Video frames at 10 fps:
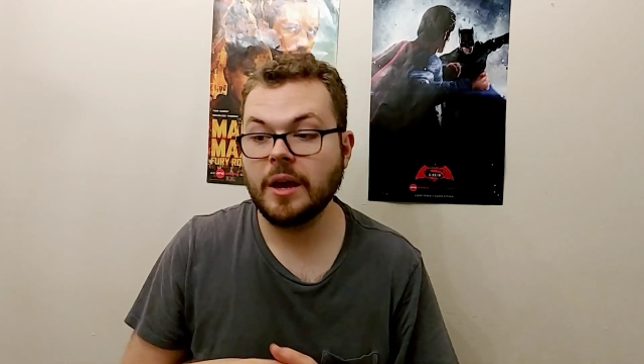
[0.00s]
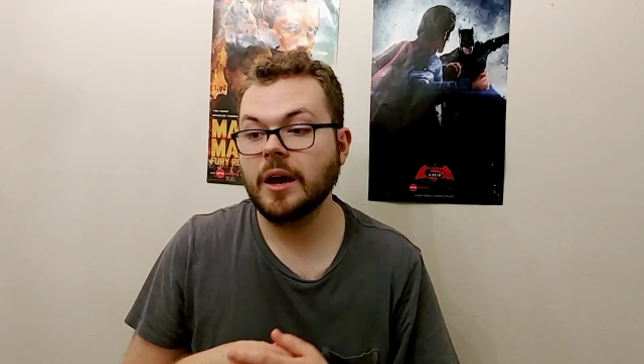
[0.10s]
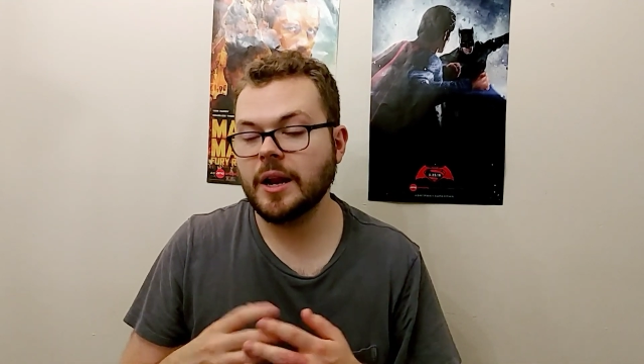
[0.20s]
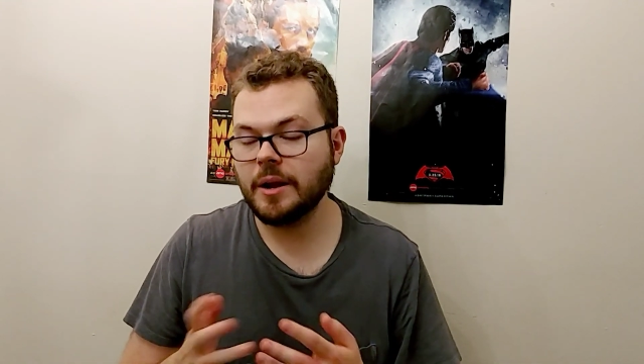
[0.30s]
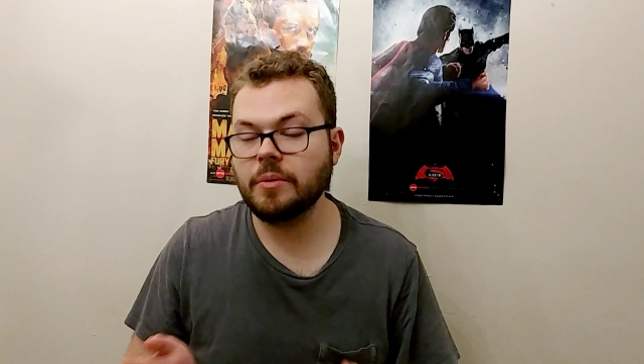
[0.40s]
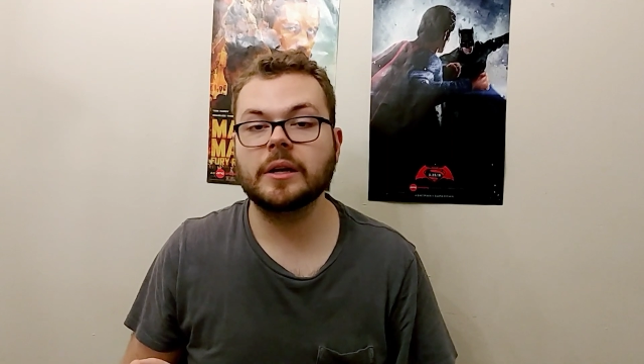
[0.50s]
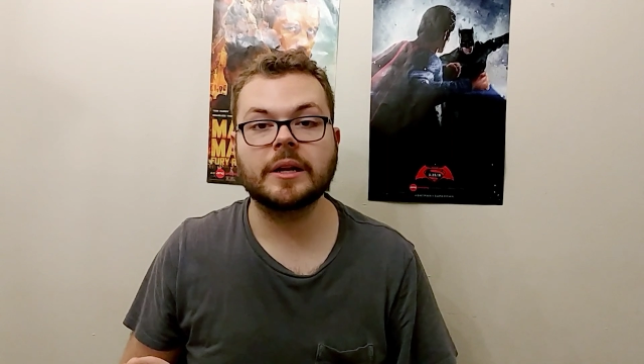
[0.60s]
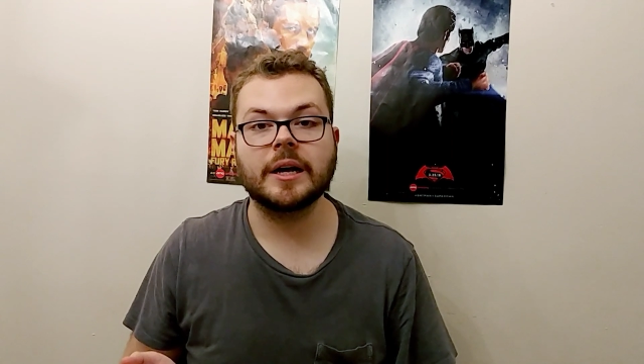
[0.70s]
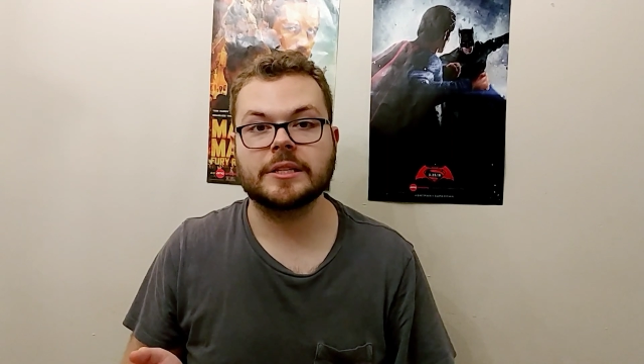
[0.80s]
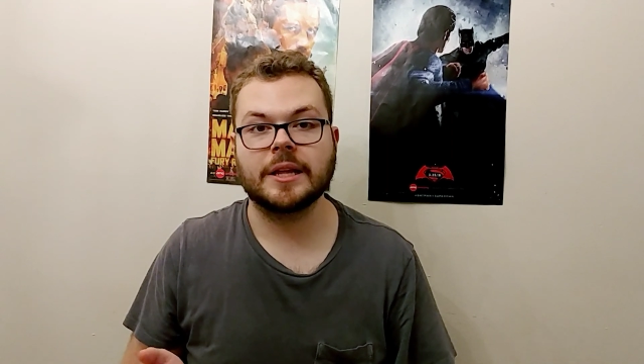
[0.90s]
And I really
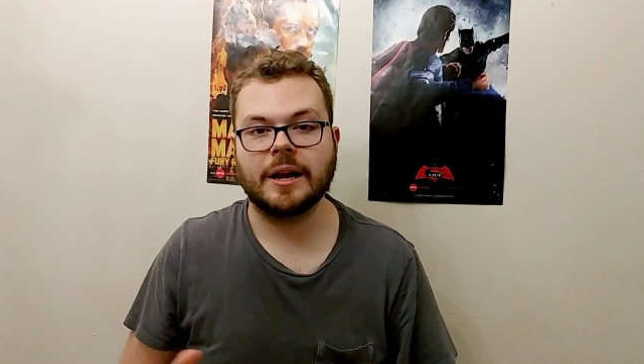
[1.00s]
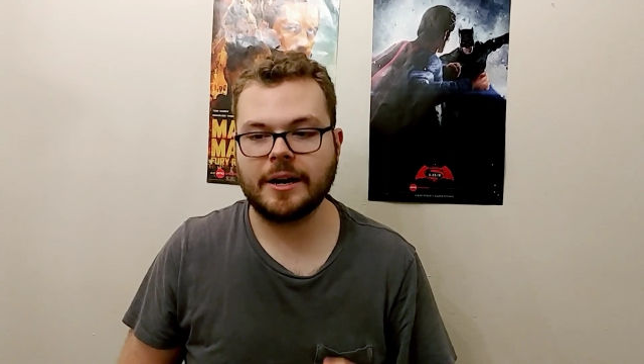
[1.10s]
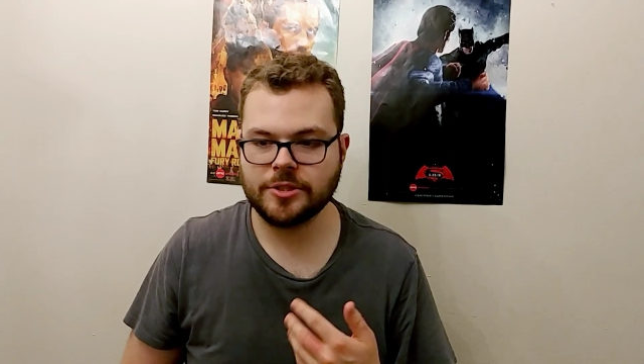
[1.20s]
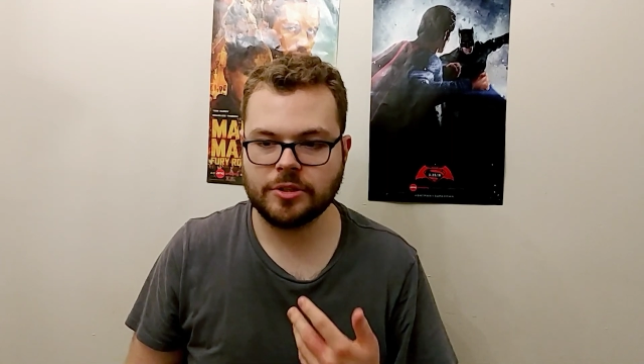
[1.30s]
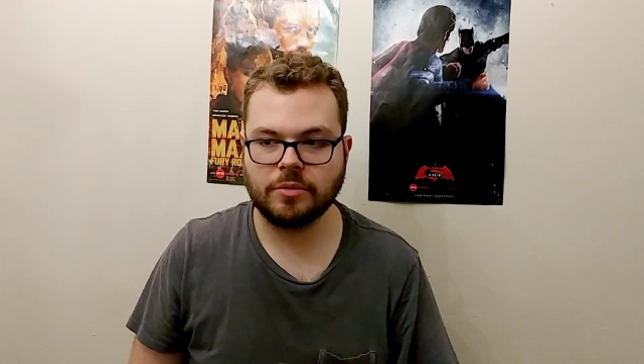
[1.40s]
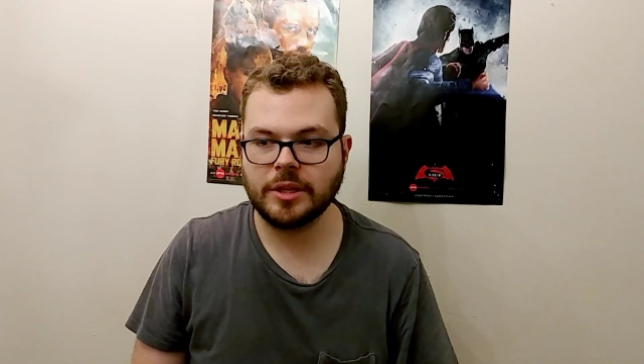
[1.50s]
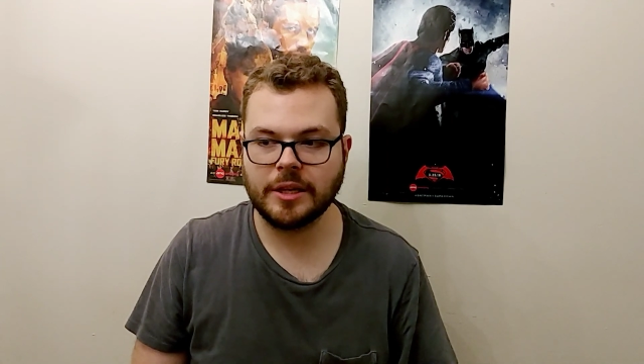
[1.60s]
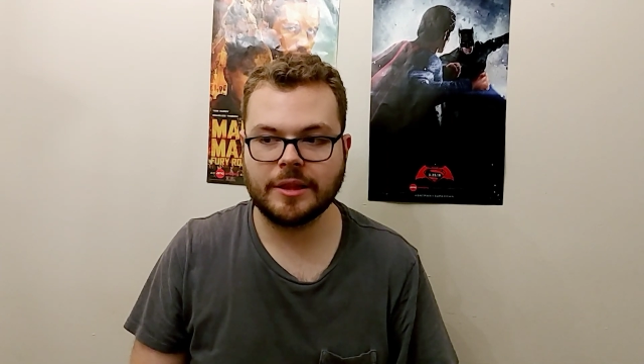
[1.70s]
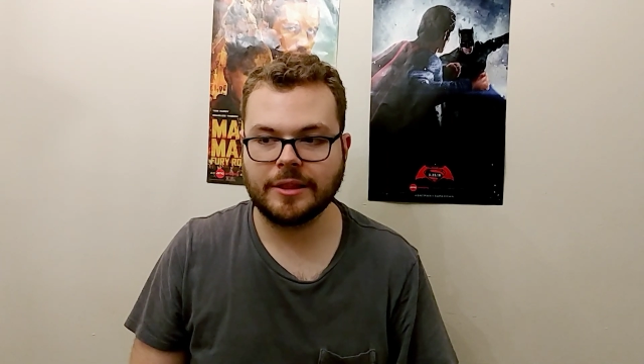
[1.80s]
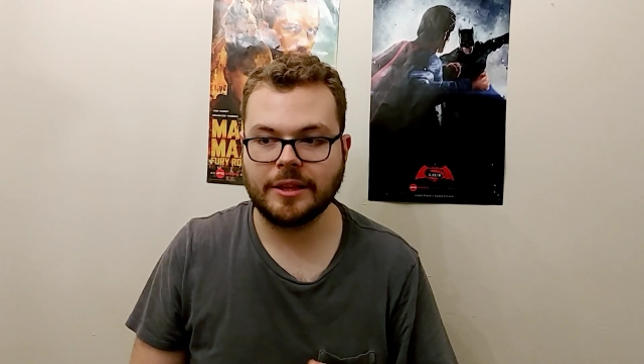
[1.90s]
liked that. I also think
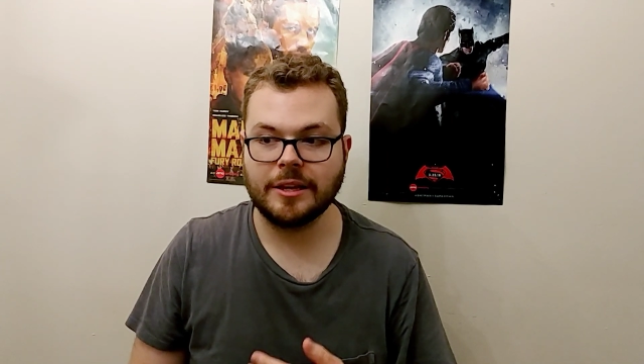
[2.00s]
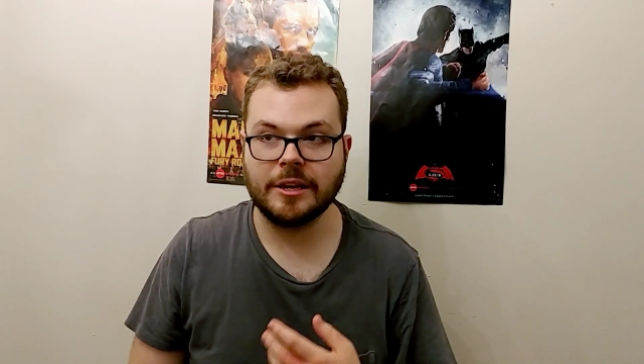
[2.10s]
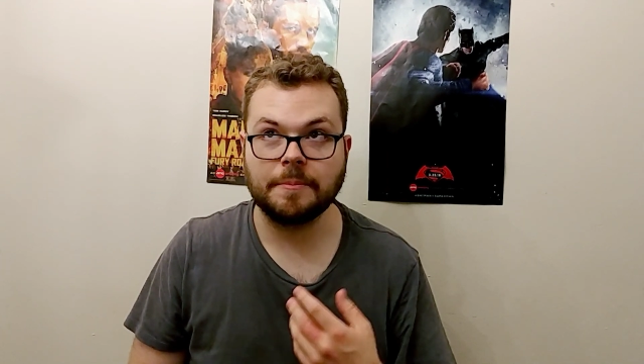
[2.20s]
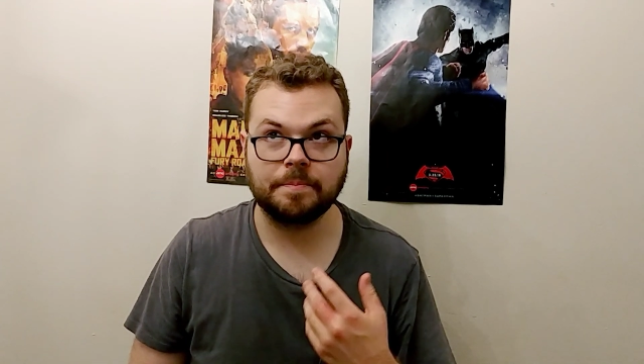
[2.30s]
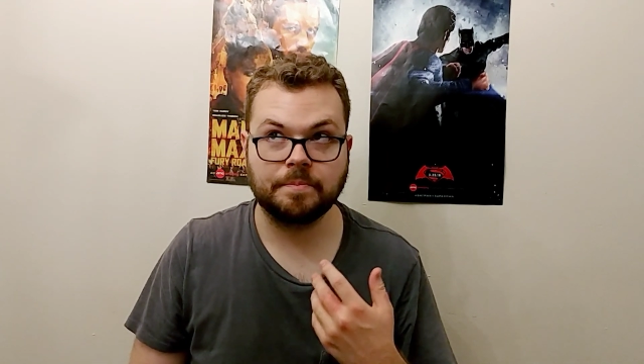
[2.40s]
that the